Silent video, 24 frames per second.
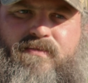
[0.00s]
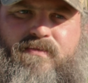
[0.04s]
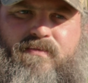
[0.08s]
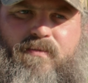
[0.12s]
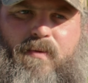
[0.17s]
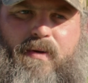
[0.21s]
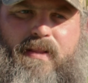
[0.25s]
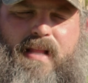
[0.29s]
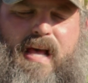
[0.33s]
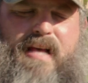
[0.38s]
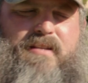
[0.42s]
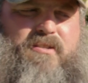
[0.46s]

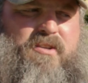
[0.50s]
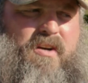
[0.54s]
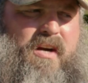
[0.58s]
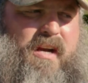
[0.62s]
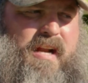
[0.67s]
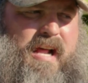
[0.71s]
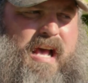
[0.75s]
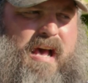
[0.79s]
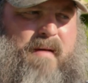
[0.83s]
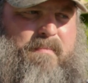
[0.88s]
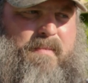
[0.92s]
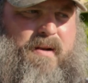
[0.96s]
when that started
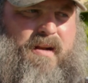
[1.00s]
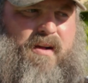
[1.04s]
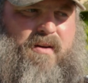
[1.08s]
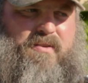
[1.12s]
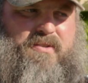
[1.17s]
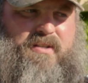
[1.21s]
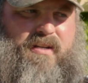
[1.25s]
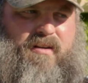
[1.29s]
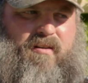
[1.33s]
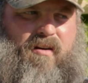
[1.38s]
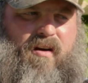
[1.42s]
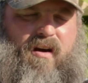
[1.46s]
happening, I was
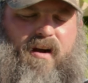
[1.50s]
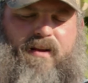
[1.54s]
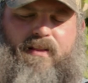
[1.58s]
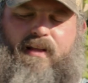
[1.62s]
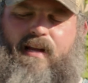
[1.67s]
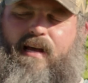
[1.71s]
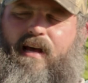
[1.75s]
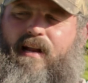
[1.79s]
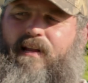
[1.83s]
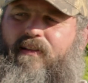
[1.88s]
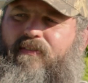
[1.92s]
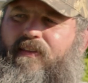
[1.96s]
like, all right, they
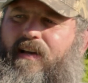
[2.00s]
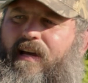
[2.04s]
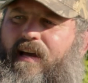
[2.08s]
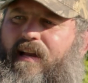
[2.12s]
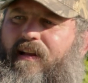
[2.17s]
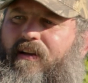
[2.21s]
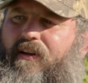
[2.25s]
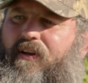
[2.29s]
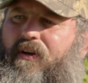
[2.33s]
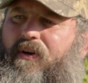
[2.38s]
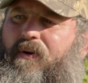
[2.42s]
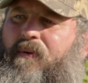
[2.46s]

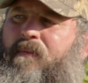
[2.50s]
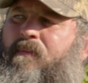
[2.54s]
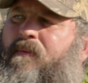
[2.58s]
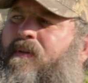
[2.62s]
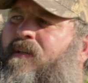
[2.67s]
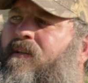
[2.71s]
gotta go.